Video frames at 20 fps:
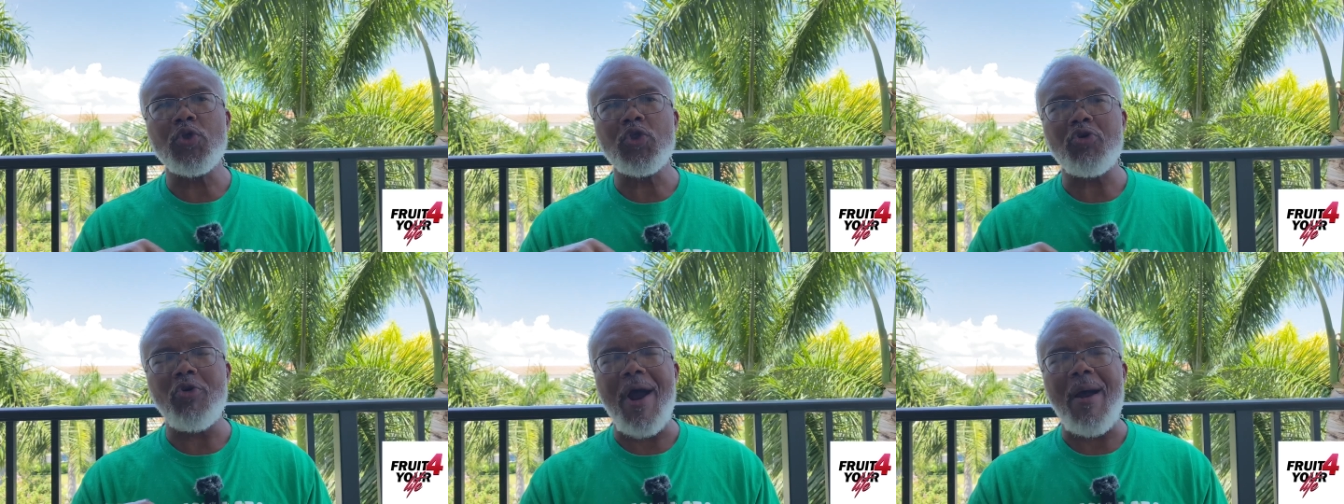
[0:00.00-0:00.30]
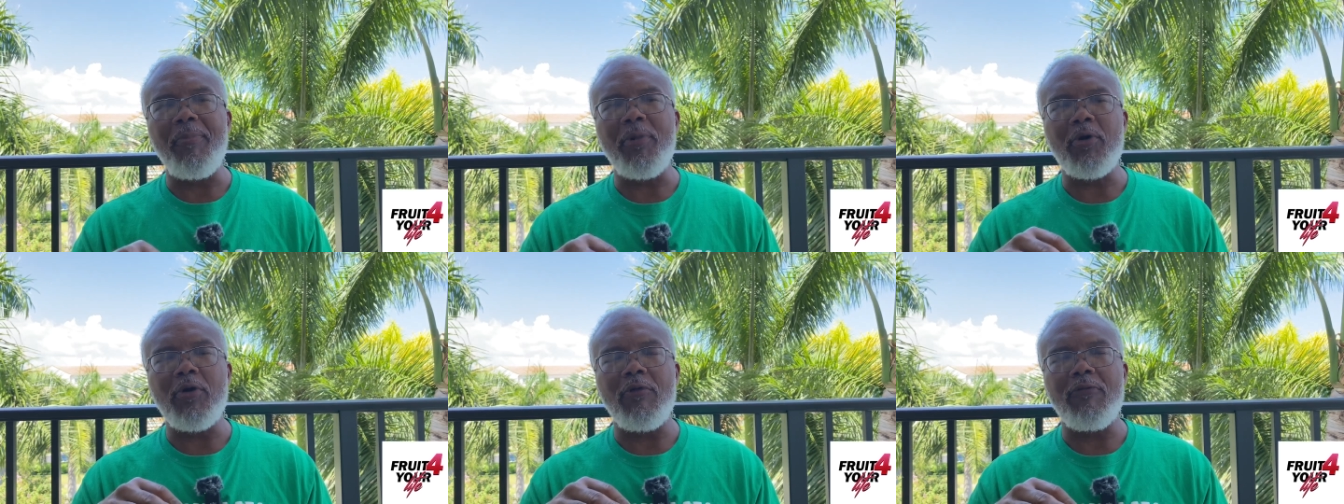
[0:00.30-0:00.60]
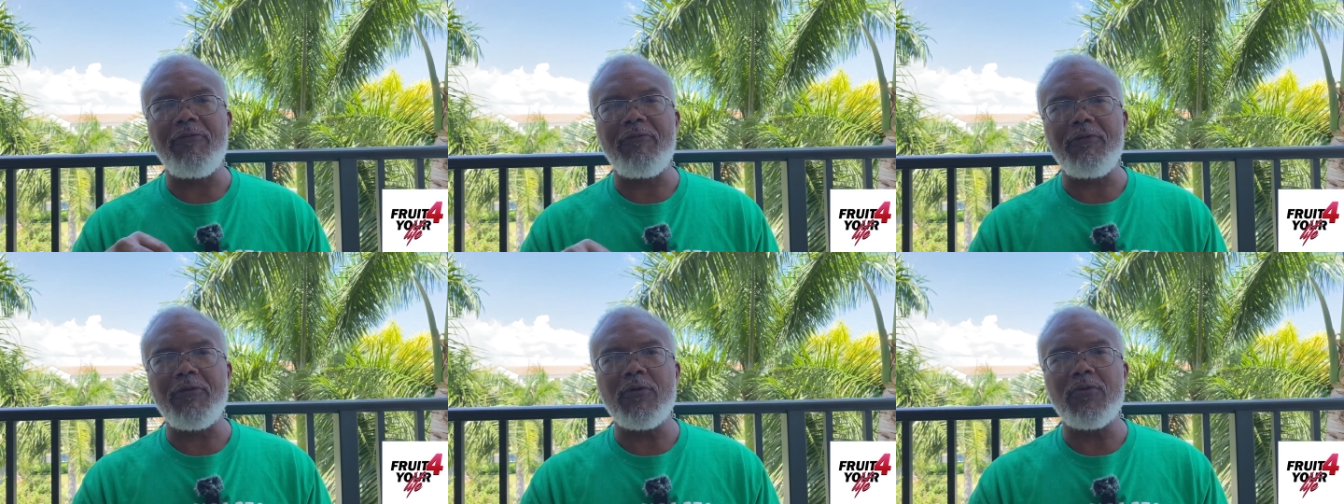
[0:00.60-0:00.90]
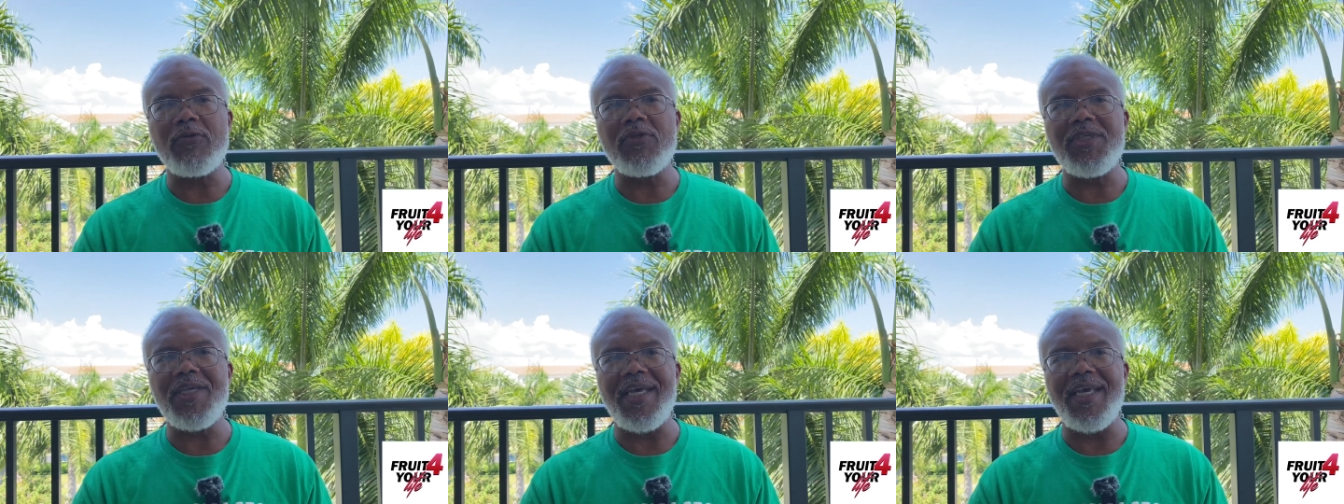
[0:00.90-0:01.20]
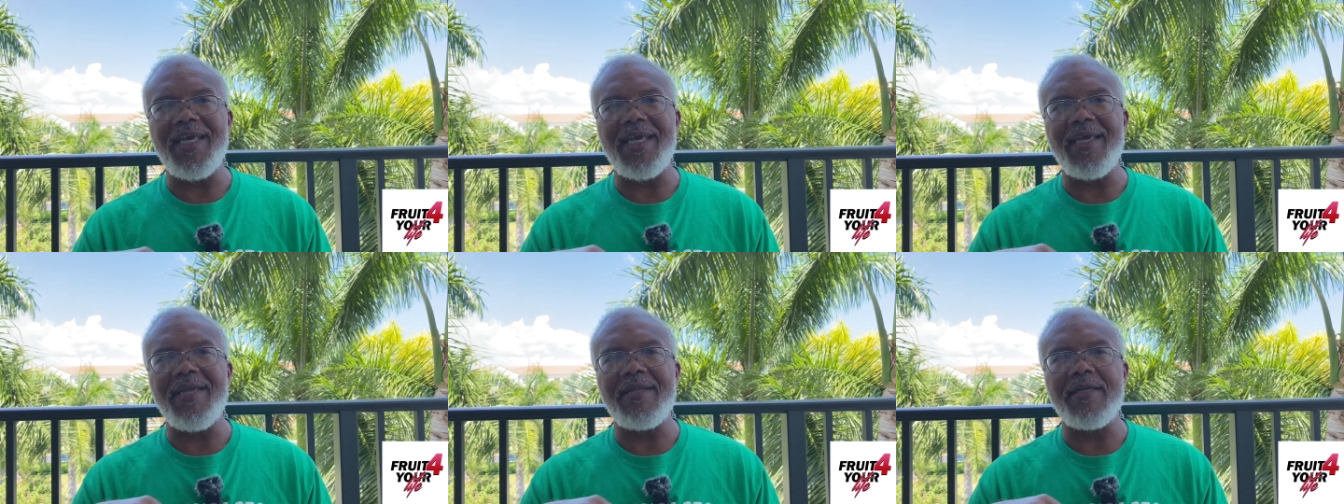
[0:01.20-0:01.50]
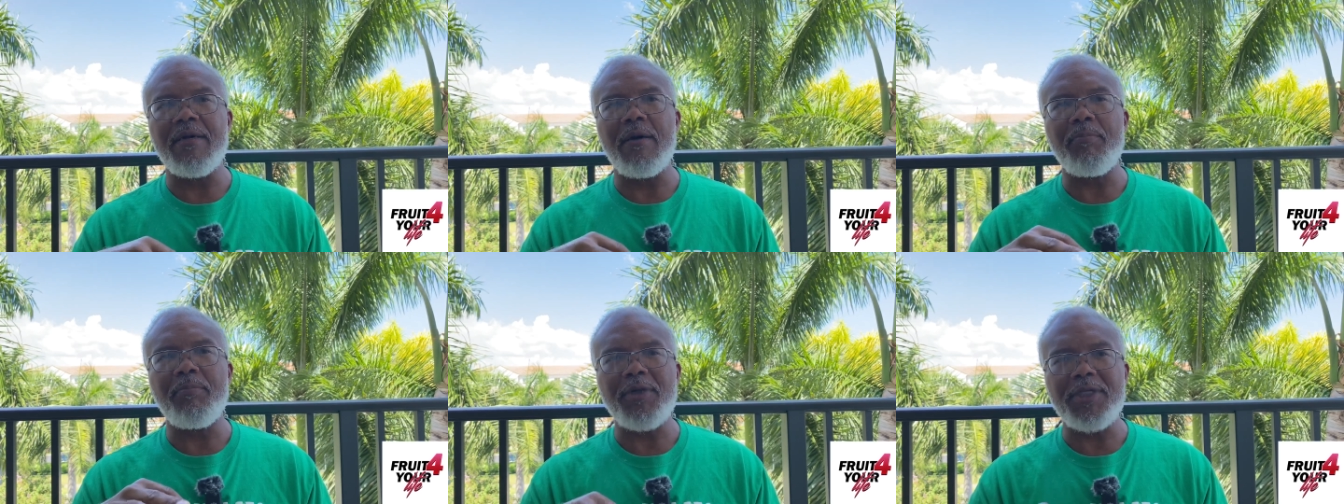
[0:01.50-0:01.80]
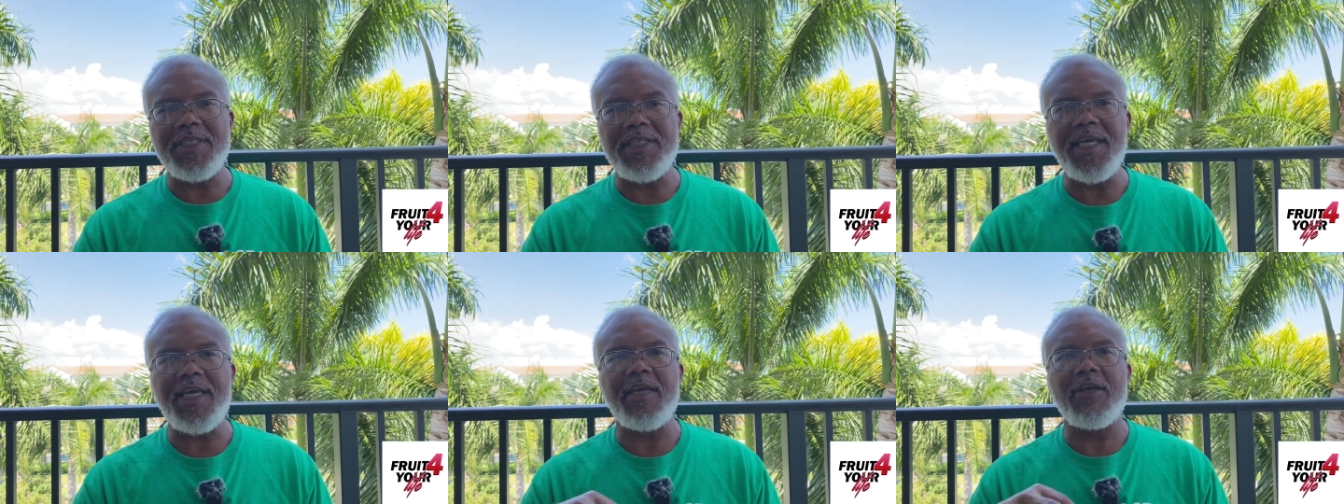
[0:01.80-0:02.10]
tropical fruits in
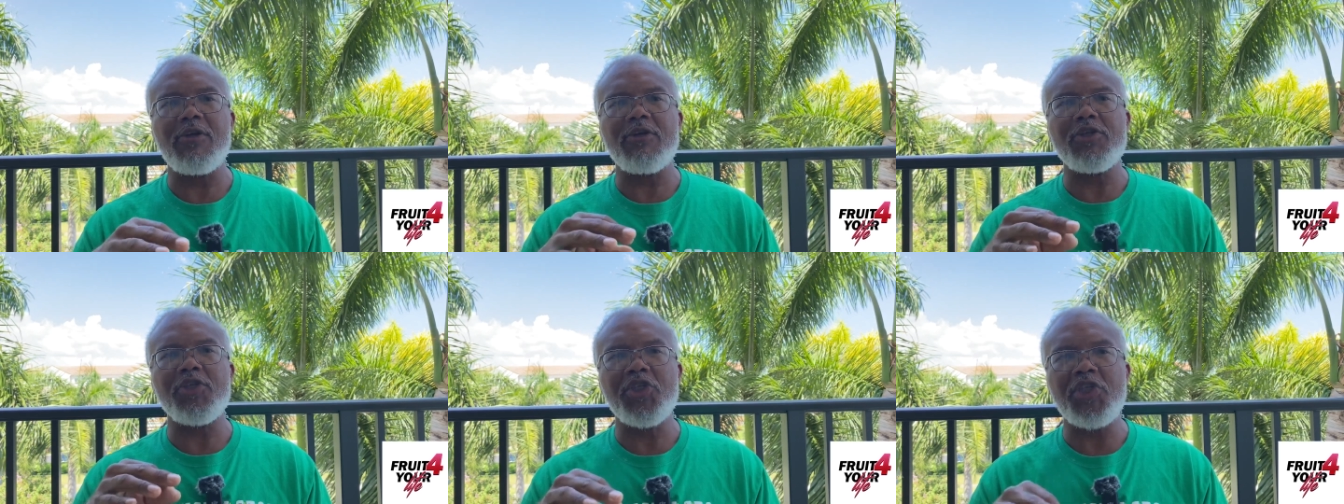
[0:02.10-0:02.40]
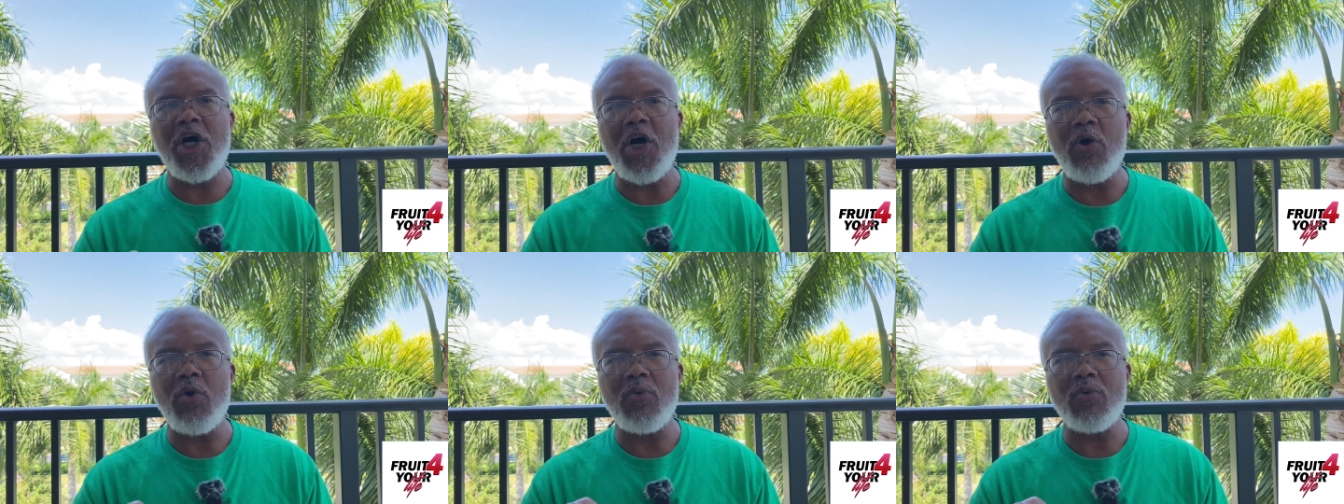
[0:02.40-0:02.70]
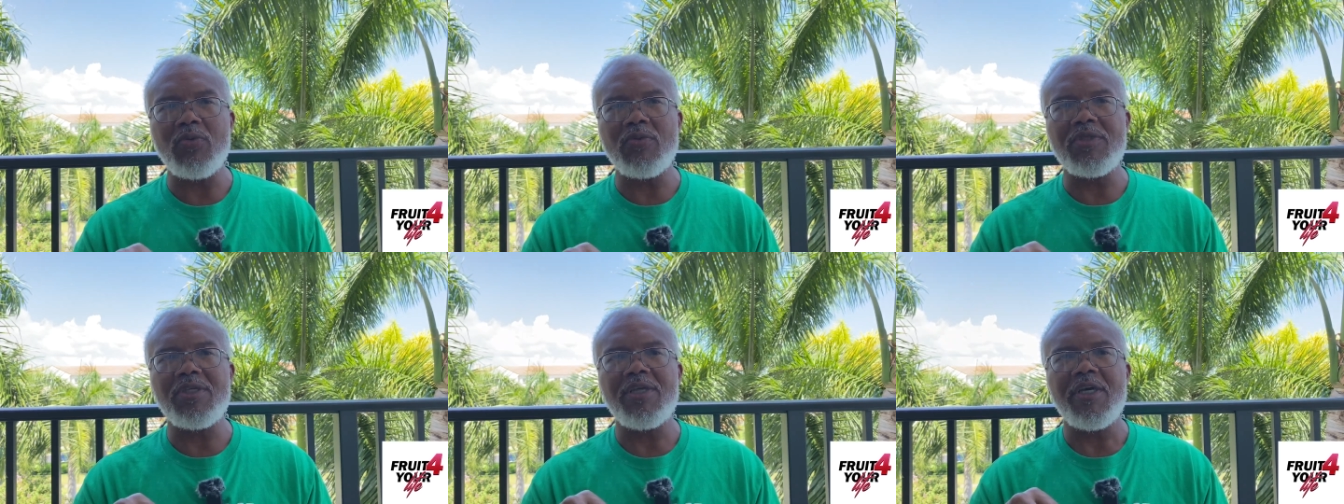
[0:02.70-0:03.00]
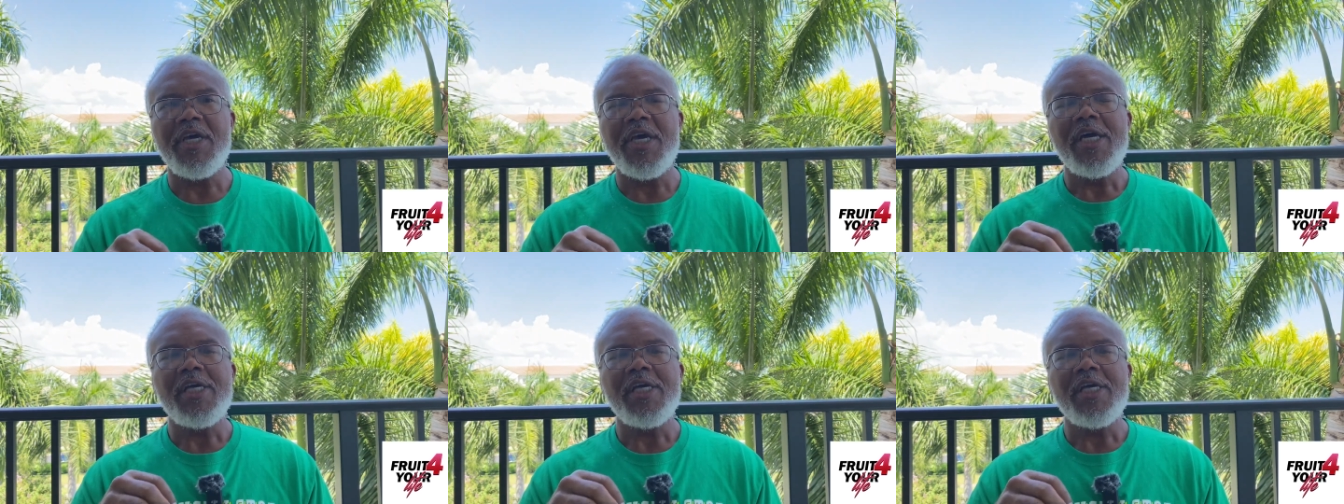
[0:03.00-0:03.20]
particular zones.